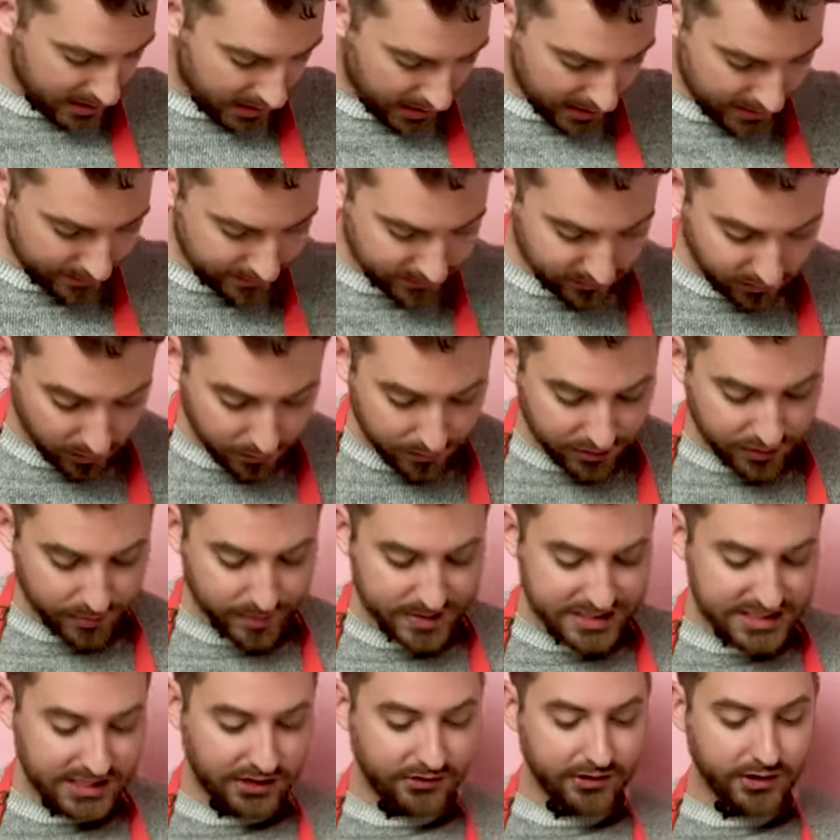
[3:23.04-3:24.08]
Um, so the
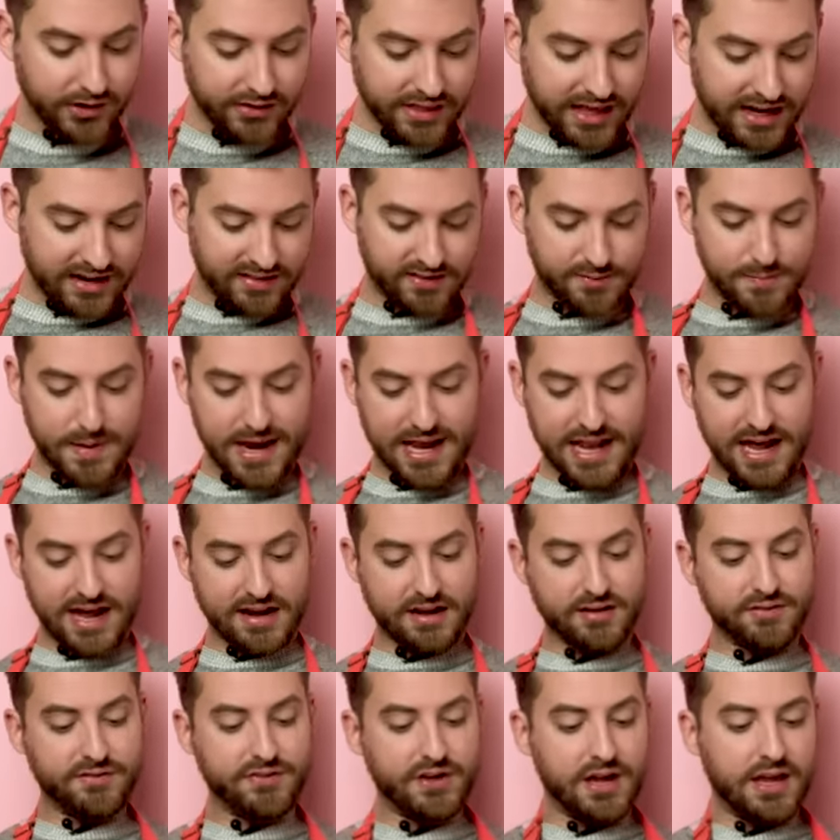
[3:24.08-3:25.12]
material that it's made
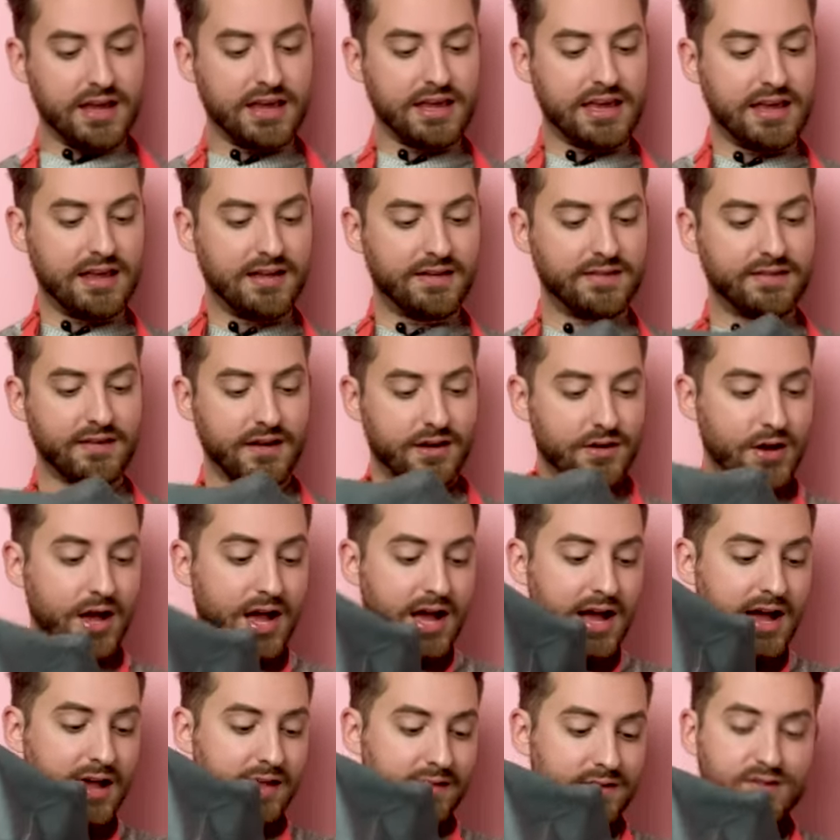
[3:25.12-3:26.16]
out of is
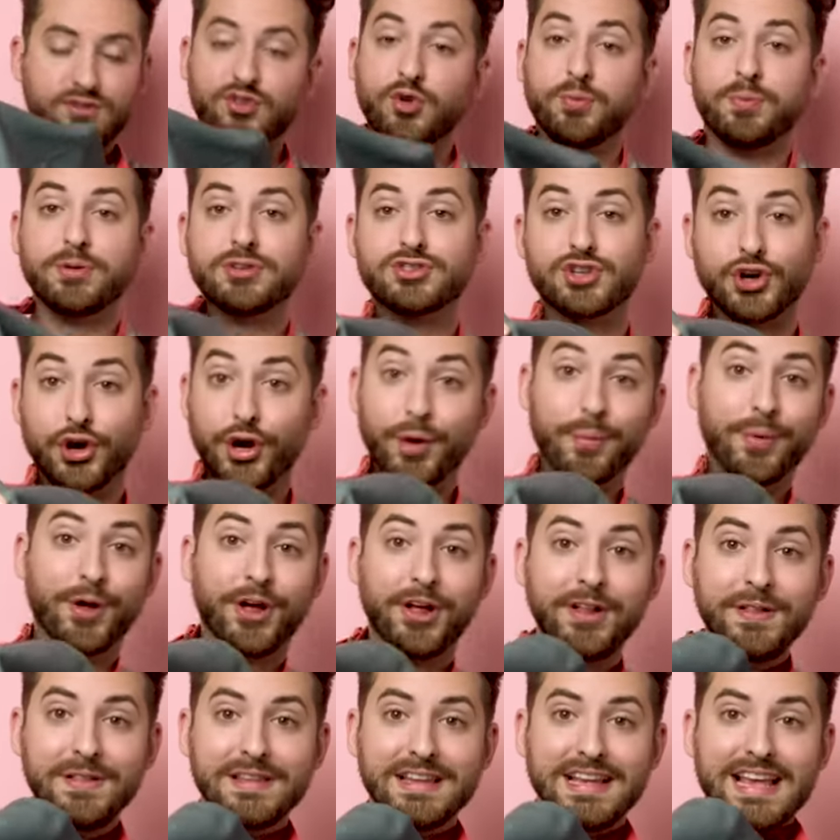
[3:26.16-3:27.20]
uh, super
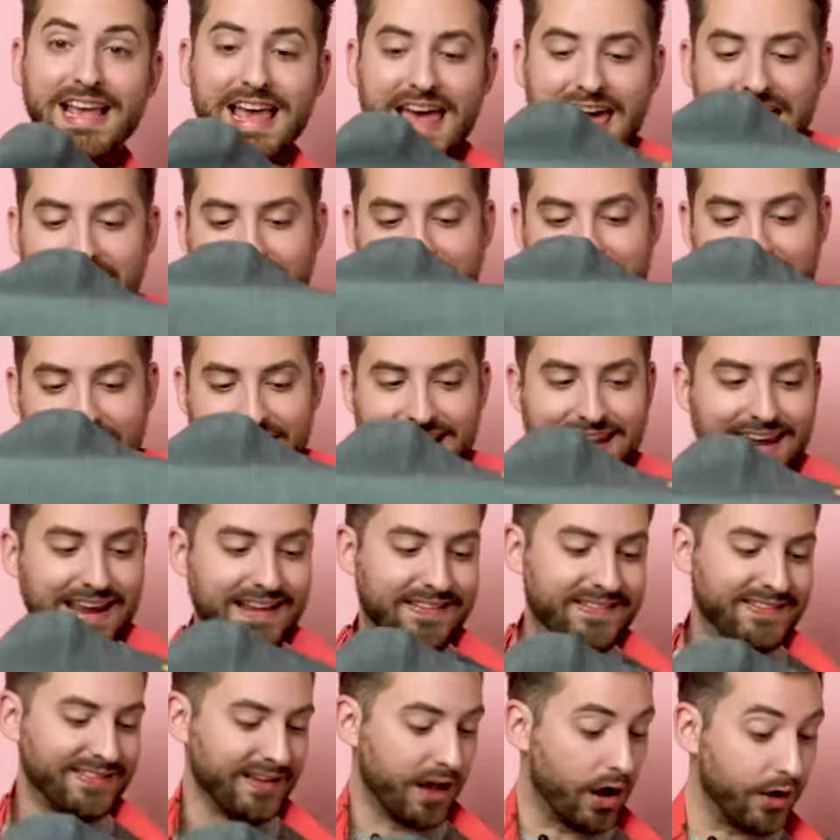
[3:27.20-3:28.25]
durable and
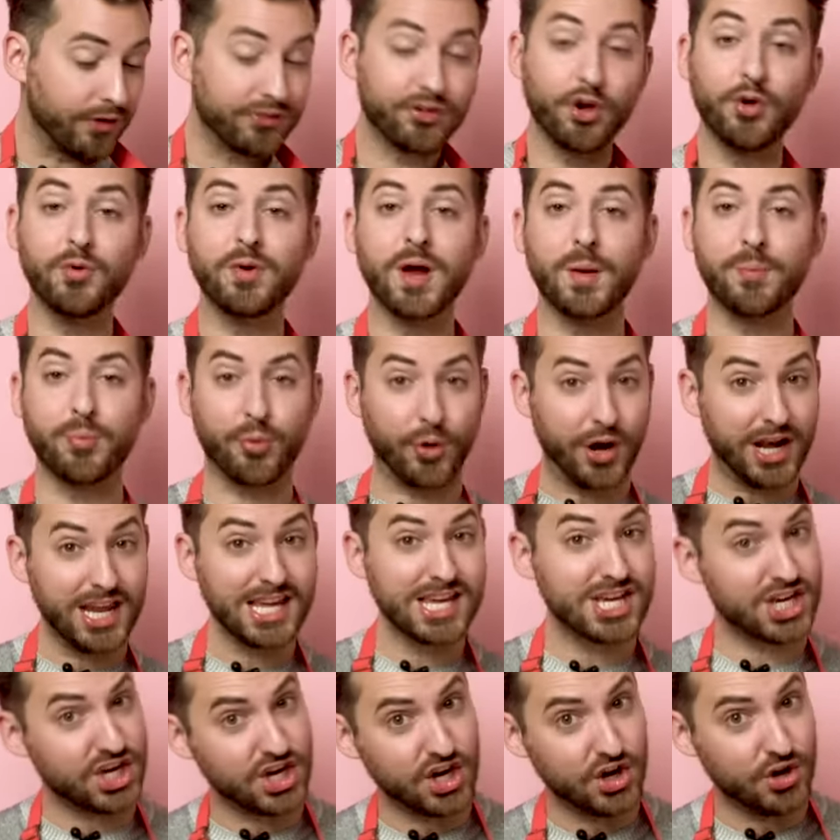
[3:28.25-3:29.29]
it's also pretty
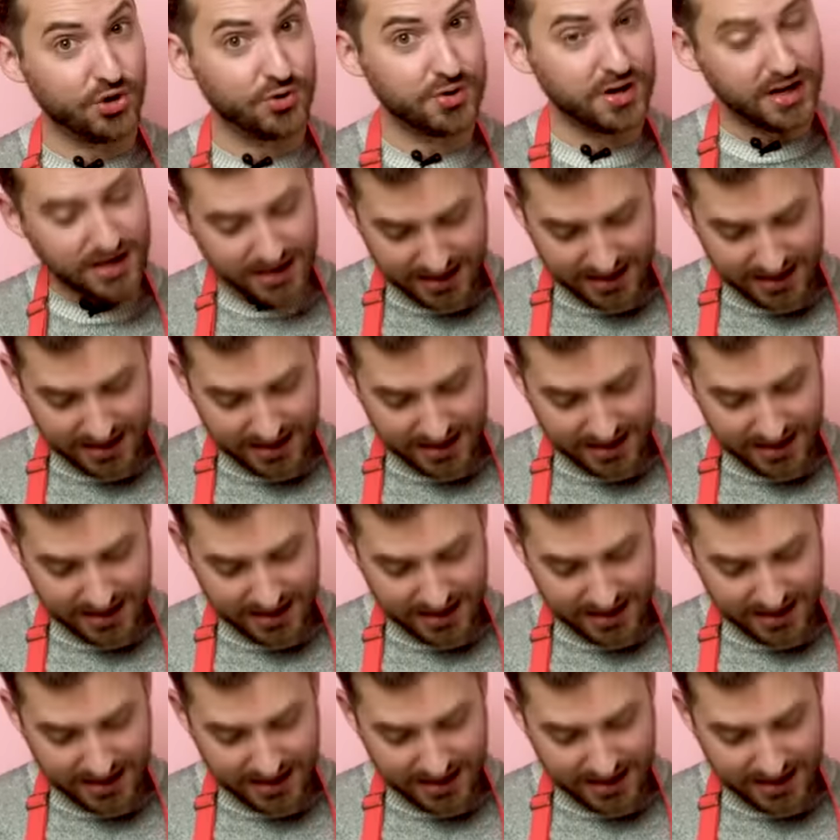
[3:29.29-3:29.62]
cute.